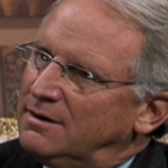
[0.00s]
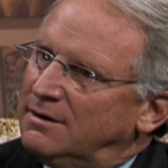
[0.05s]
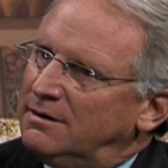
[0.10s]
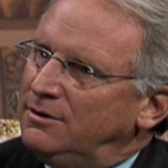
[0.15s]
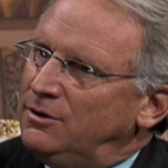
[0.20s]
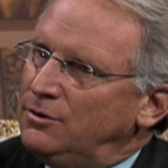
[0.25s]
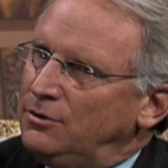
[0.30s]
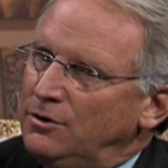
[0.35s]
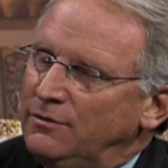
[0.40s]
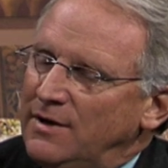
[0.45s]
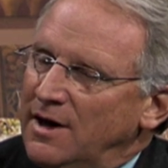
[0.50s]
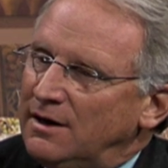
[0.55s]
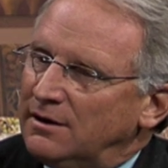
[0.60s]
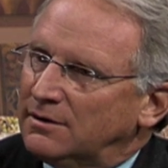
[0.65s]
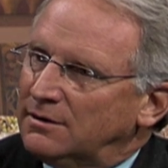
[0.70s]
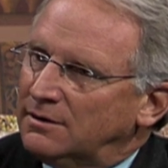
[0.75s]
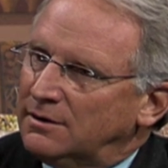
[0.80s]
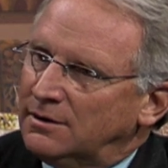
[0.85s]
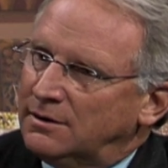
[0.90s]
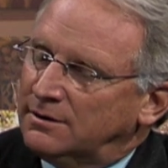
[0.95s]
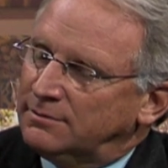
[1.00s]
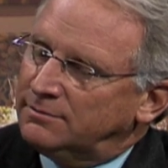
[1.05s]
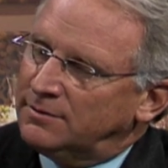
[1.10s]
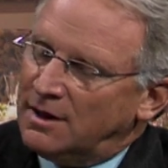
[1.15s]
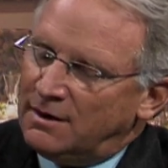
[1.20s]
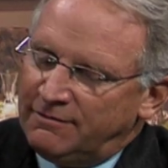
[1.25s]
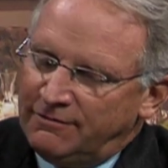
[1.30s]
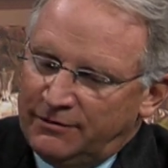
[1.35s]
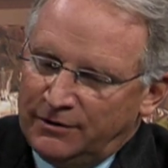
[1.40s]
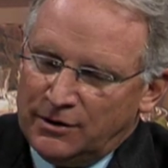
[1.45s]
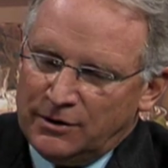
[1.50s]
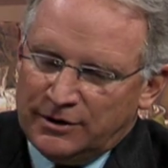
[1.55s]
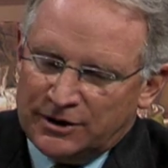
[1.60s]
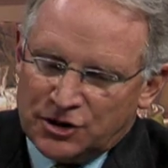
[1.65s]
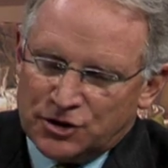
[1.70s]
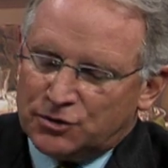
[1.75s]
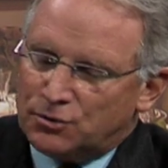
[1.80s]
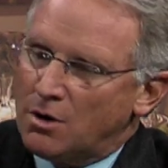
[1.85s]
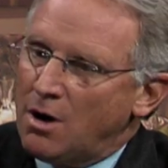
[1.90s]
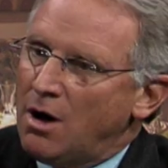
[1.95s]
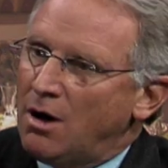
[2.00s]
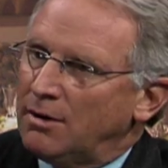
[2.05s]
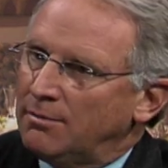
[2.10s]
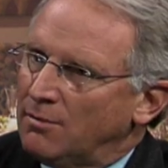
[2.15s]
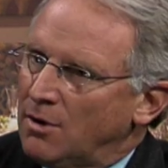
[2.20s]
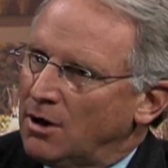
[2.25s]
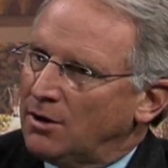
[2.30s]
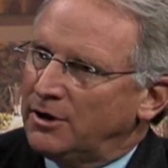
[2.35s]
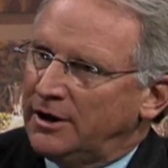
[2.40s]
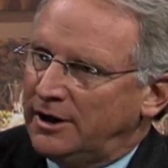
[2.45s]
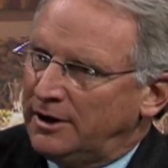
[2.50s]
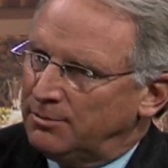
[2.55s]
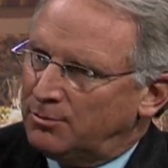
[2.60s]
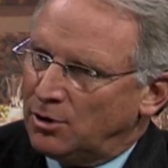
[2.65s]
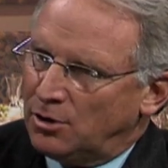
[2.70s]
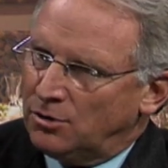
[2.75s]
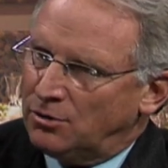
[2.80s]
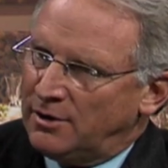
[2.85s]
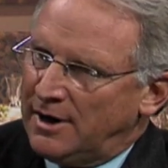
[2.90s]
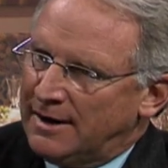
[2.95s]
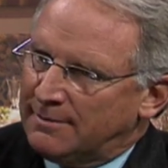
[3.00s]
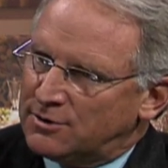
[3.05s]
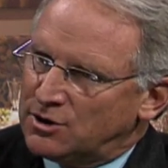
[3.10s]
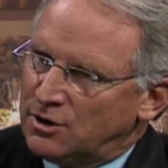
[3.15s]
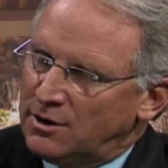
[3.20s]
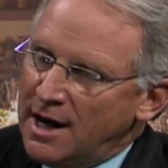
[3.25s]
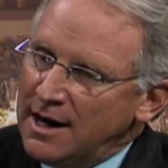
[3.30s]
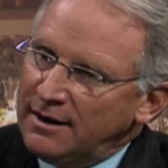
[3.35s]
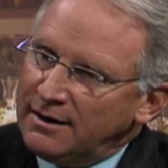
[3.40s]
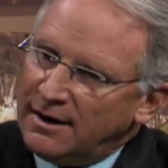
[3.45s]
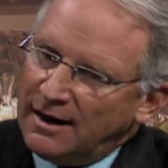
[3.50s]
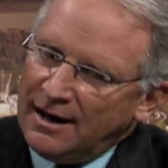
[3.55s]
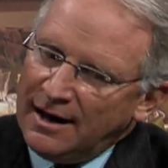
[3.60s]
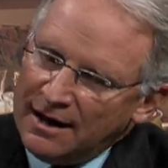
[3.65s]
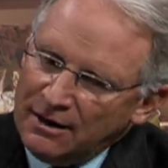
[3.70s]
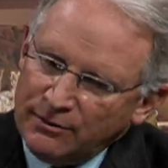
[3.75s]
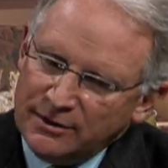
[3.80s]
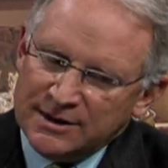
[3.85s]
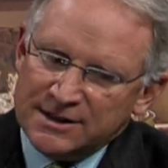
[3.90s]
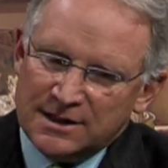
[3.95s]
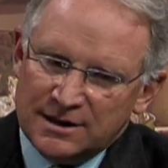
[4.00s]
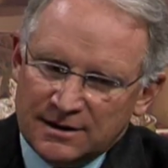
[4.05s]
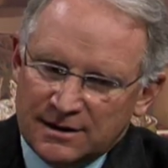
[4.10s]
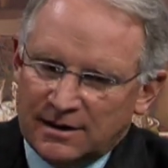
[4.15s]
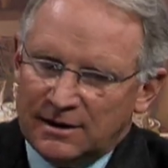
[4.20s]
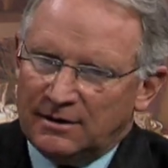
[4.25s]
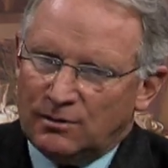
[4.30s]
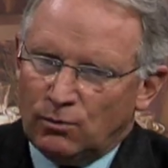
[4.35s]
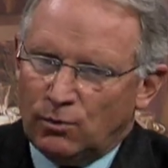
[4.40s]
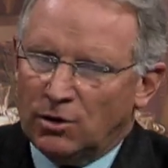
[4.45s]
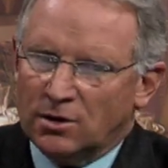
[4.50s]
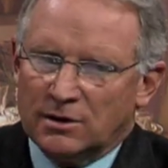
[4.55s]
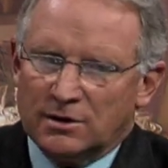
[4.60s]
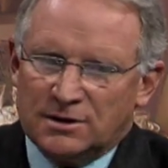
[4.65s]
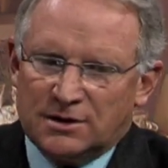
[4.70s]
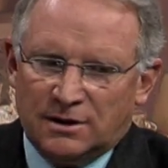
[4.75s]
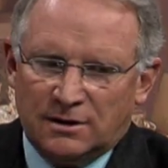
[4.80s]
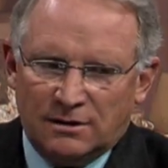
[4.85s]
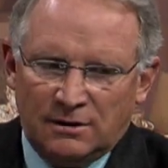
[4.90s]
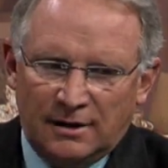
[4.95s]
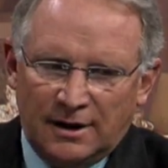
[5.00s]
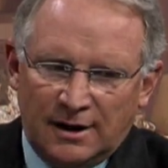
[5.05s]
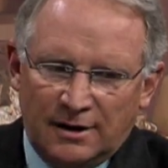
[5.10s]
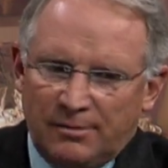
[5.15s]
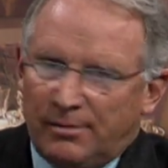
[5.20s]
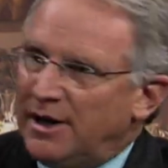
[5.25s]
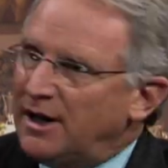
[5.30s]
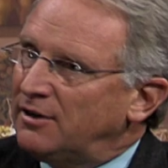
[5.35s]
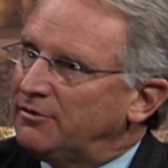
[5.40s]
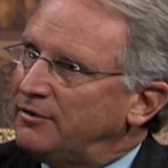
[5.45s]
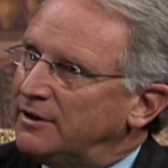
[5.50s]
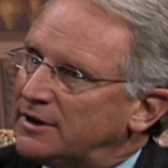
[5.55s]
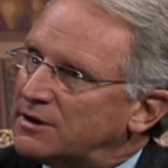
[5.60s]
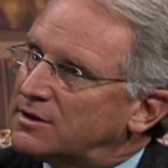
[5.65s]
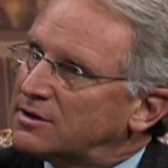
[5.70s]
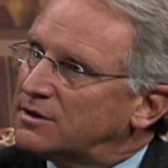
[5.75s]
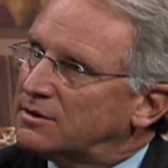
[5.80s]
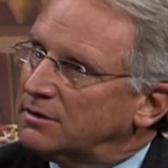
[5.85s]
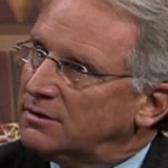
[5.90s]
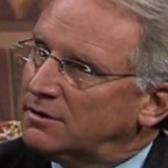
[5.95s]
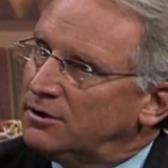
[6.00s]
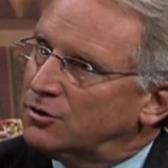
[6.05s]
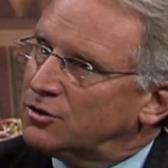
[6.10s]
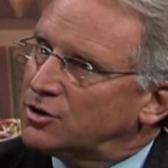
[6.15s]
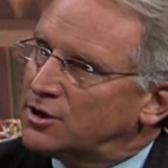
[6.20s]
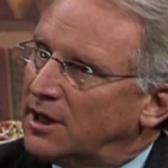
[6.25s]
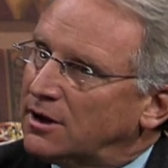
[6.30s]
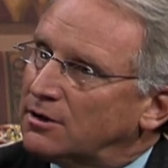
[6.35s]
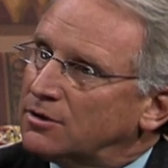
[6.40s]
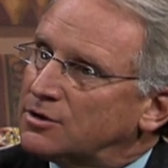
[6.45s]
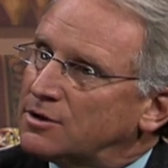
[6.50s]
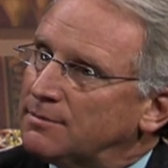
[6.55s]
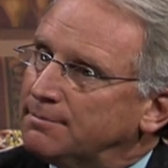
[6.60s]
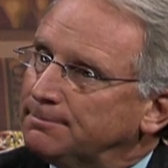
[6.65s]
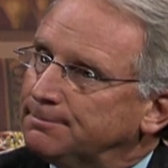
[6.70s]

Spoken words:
you've got a very strong marketing program. So how is it that it works and benefits your sellers?